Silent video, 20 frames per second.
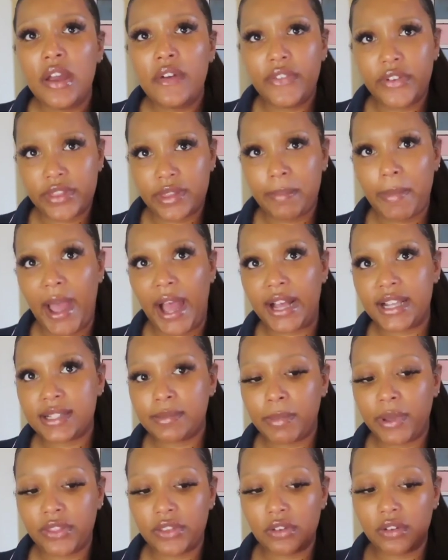for the
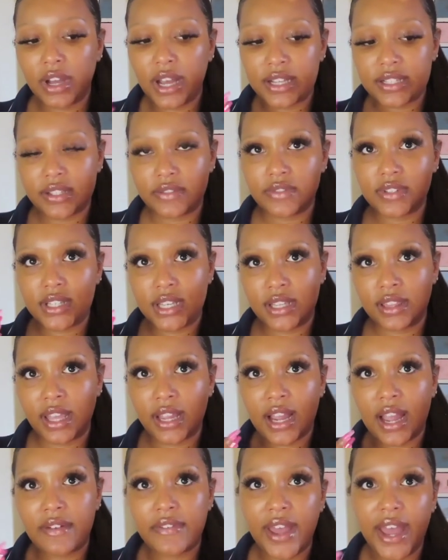past month, you guys have seen
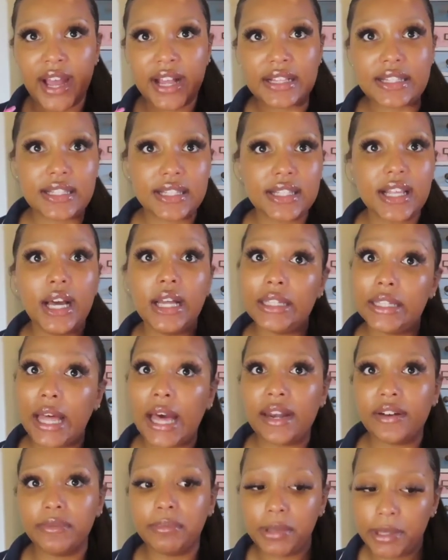like I've had a
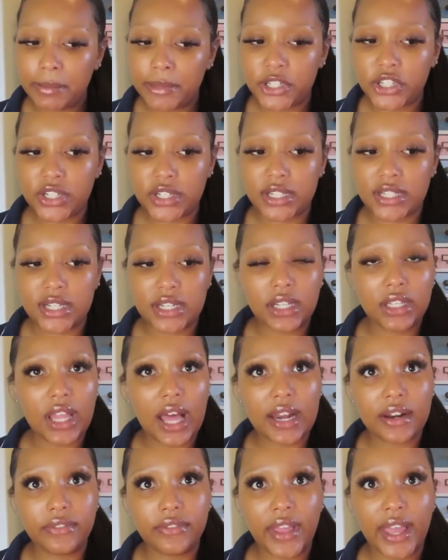lot of blemishes and a
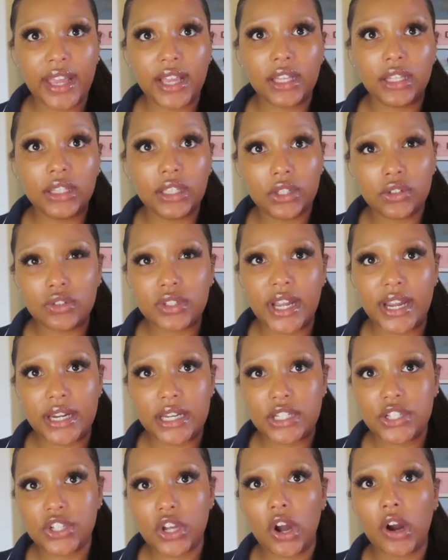lot of like little
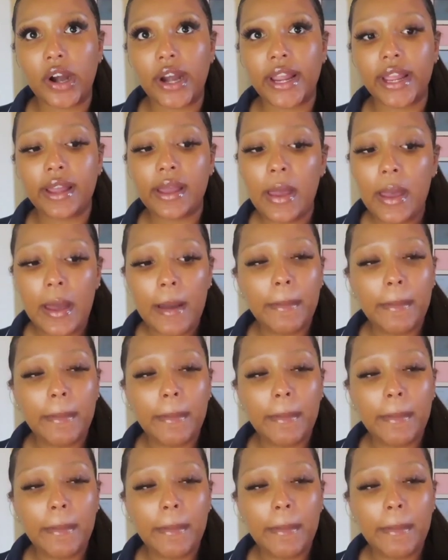tiny scarring,